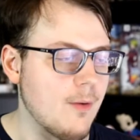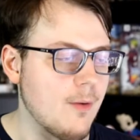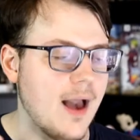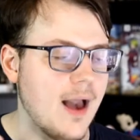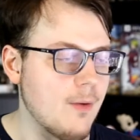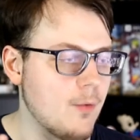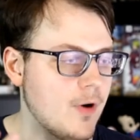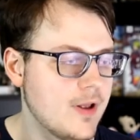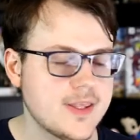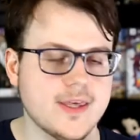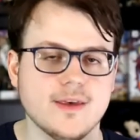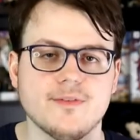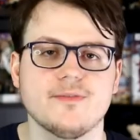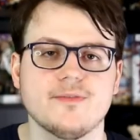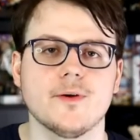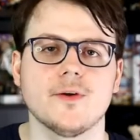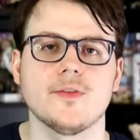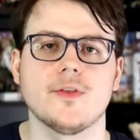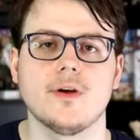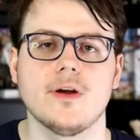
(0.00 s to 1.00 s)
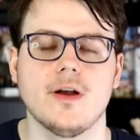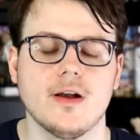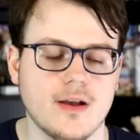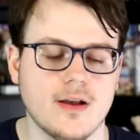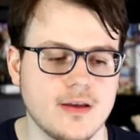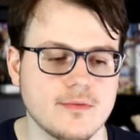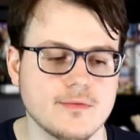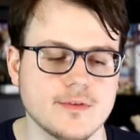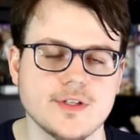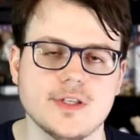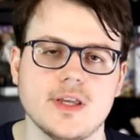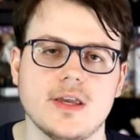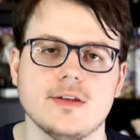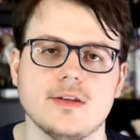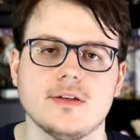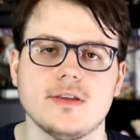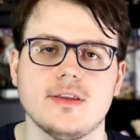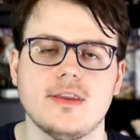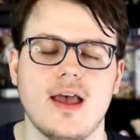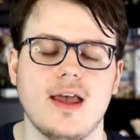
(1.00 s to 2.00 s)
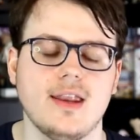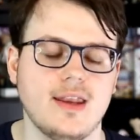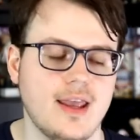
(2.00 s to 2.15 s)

I want to further a conversation, not